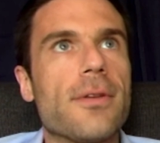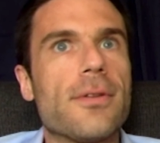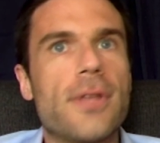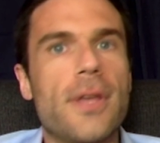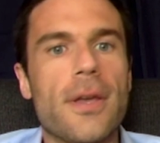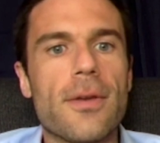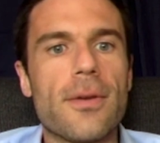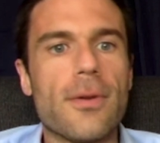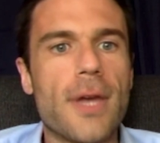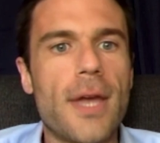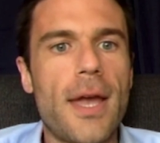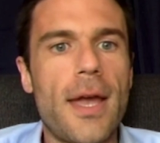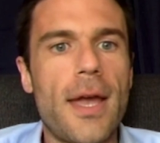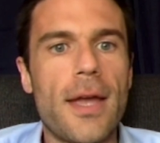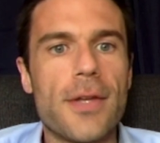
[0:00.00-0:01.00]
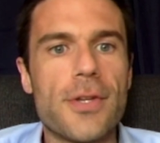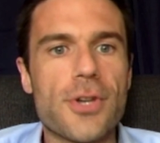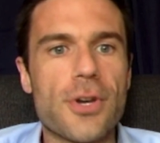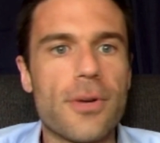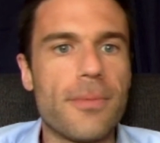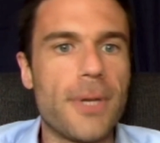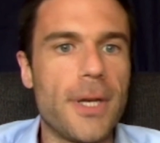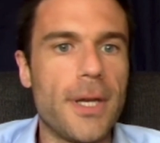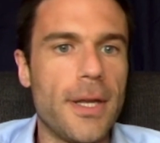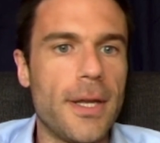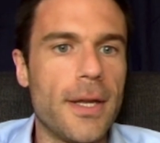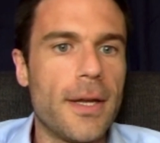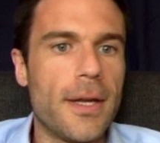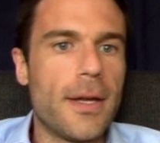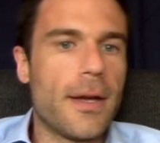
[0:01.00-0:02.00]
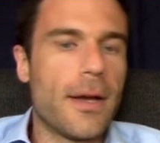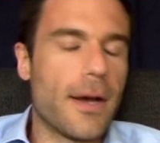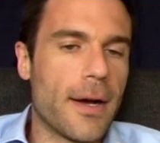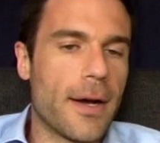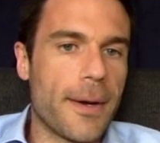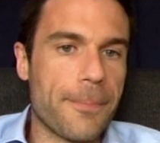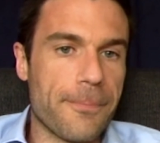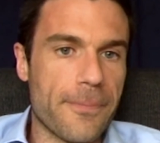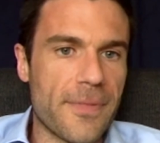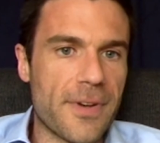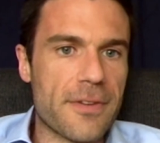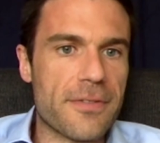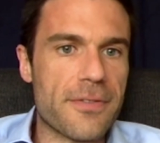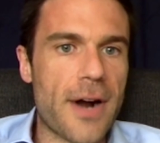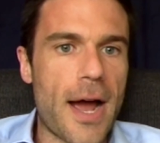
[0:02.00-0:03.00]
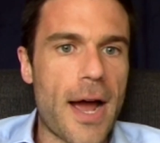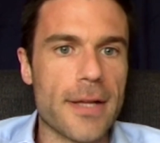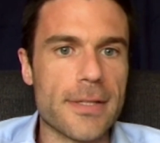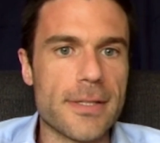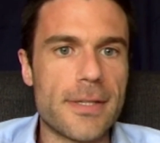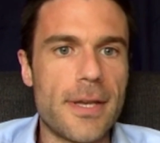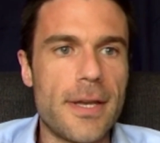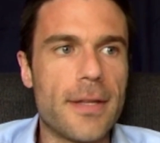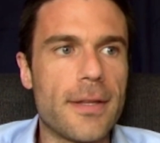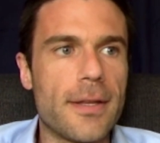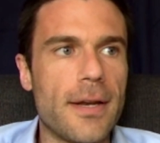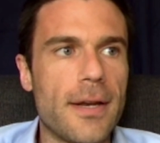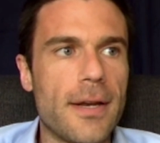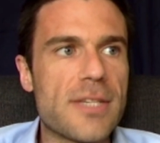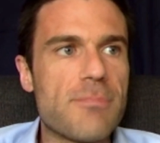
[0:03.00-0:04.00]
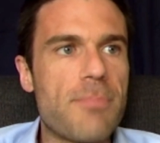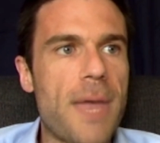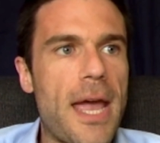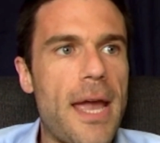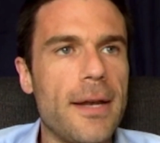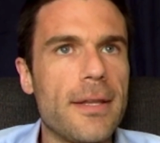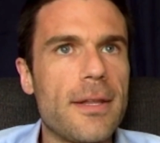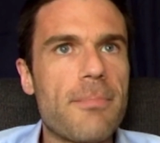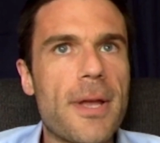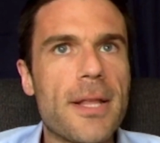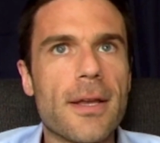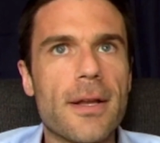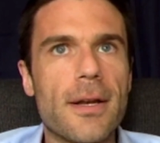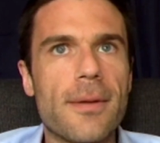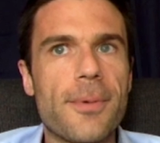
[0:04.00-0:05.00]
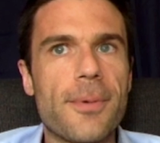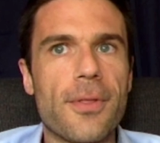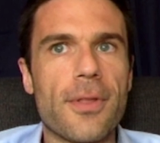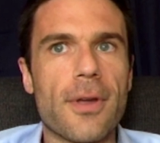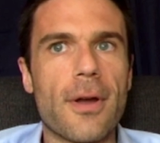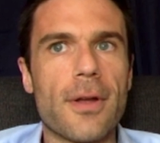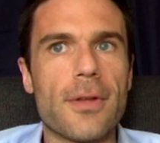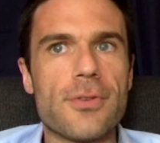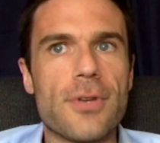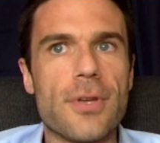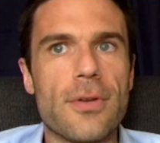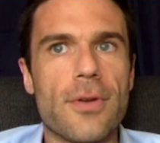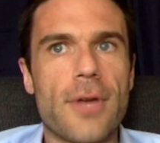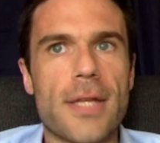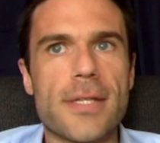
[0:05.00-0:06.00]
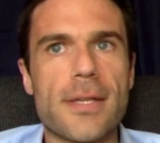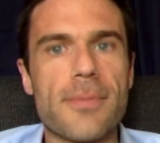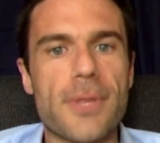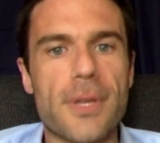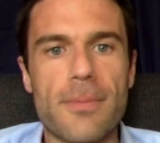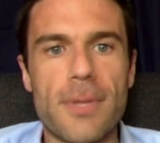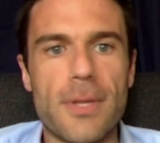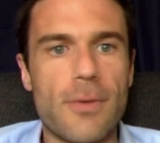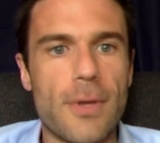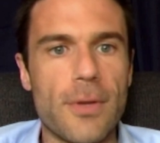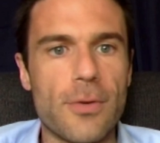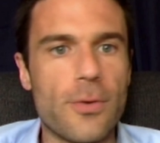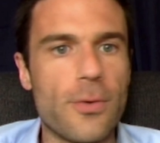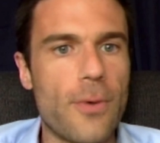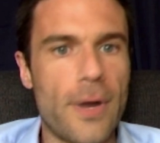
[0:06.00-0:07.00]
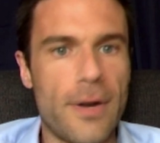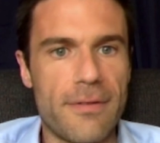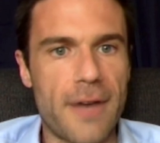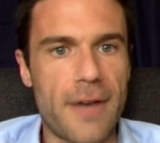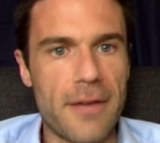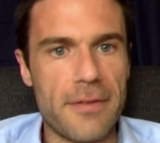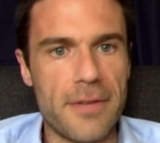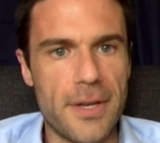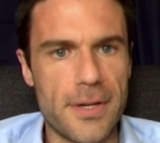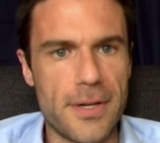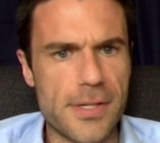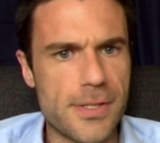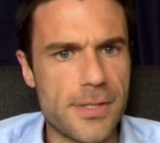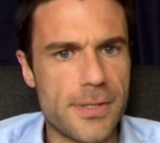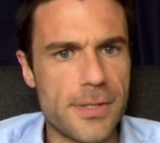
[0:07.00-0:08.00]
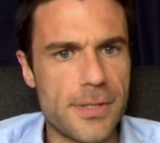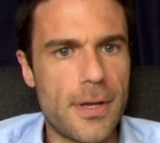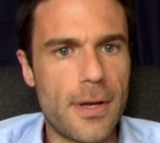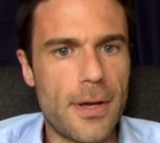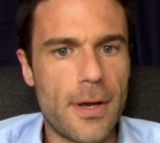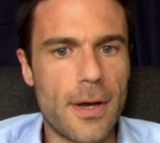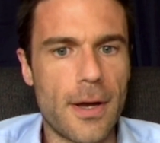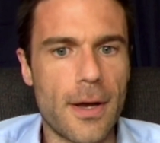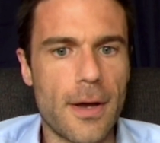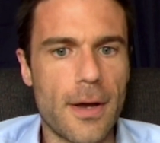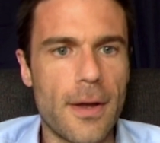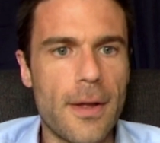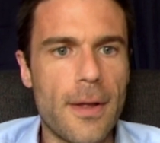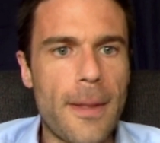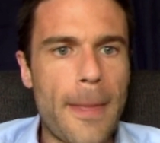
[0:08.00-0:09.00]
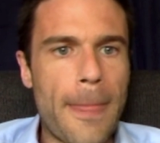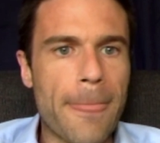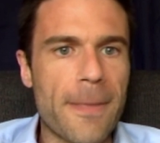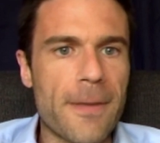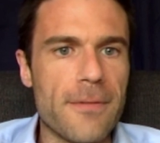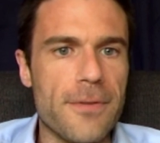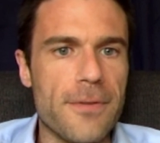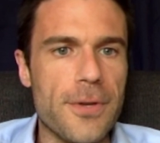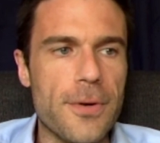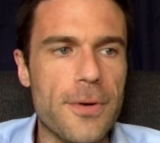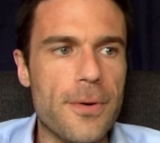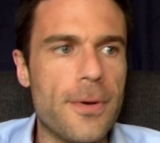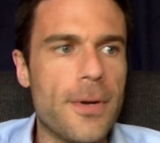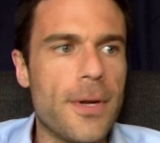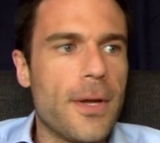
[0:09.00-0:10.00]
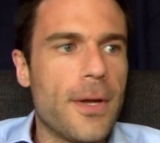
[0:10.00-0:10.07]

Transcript: You think UK, Germany, France, Italy, Spain, depending a little bit on the country, you get something between 2 and 5 years view.